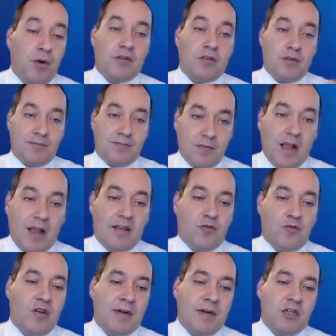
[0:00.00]
But
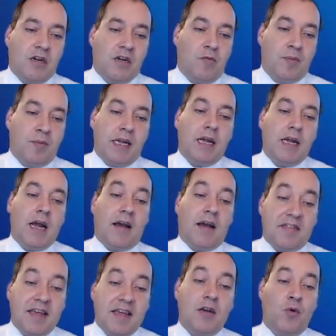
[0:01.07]
as Chris mentioned at the beginning,
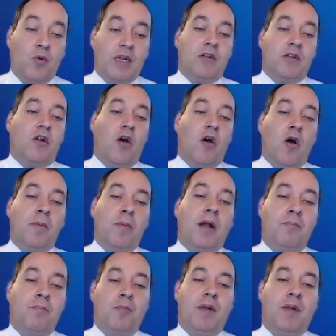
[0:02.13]
I think we need an
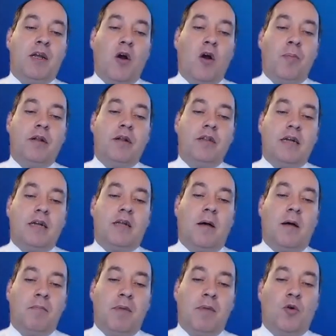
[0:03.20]
urban public open
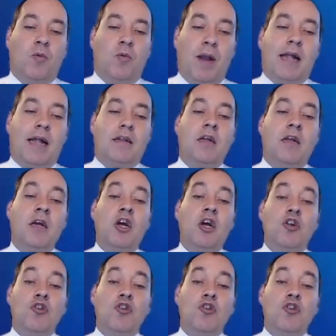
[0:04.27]
data Marshall Plan